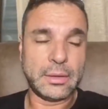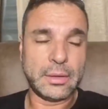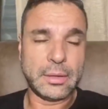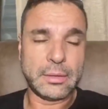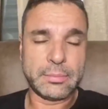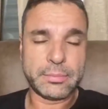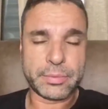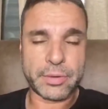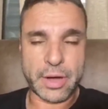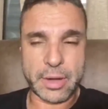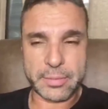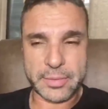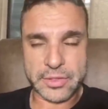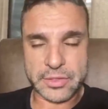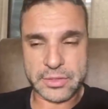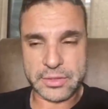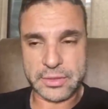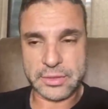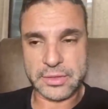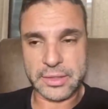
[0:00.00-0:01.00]
Prime
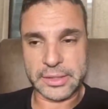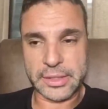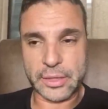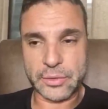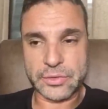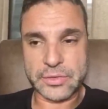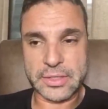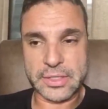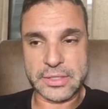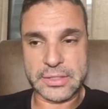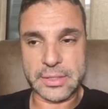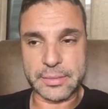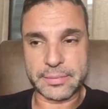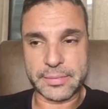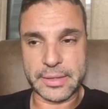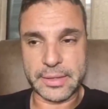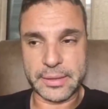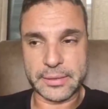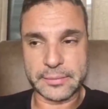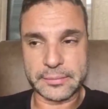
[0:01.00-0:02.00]
Minister Netanyahu said
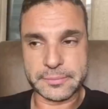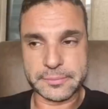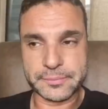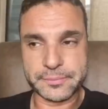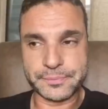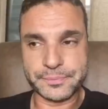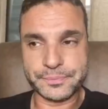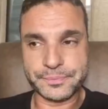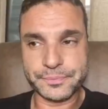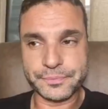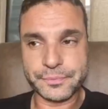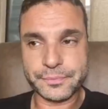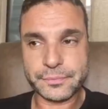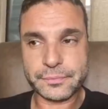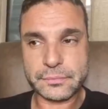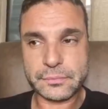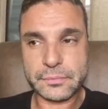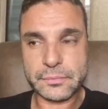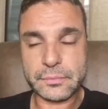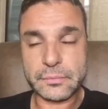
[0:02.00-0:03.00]
something.
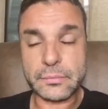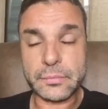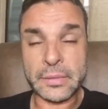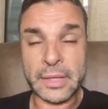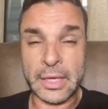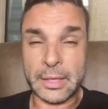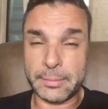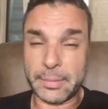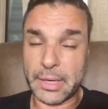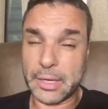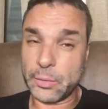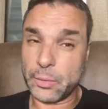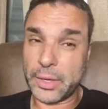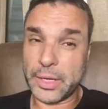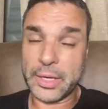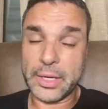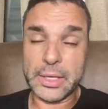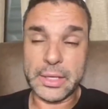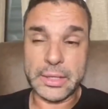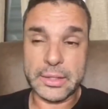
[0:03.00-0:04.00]
And by the way,
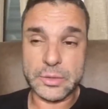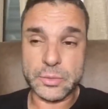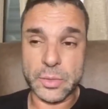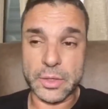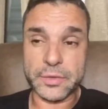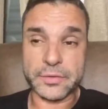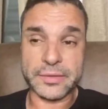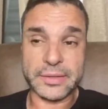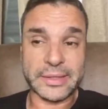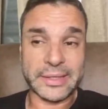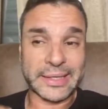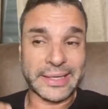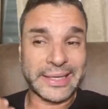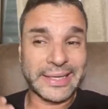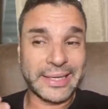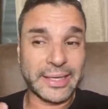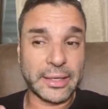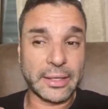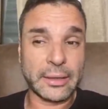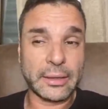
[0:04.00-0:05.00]
he is one of the
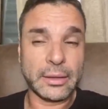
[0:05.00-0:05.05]
leading